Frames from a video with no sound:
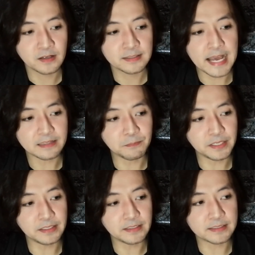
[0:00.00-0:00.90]
That
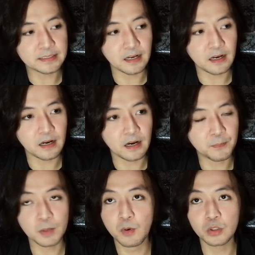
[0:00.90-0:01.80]
means
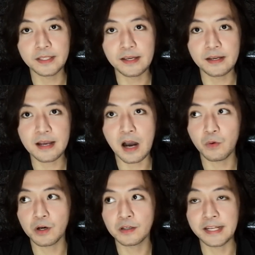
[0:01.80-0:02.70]
promoting
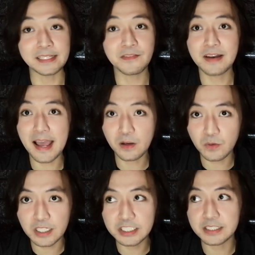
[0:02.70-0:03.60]
our native
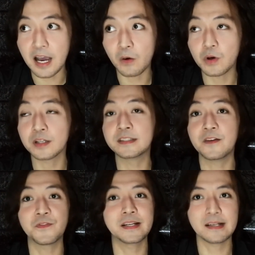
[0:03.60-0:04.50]
language, our
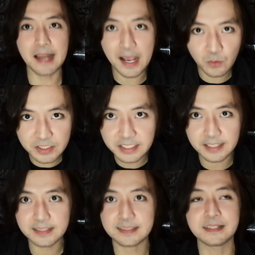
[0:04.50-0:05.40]
different
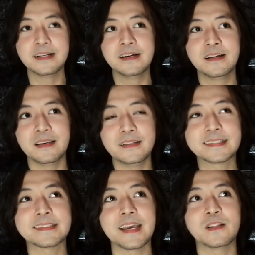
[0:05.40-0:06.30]
languages,
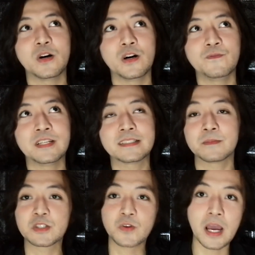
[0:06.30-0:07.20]
instead of just
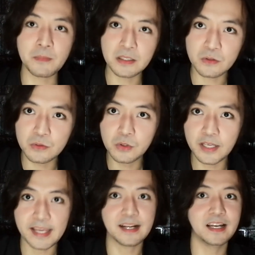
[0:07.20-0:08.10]
subscribing to
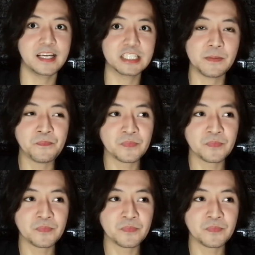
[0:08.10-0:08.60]
English.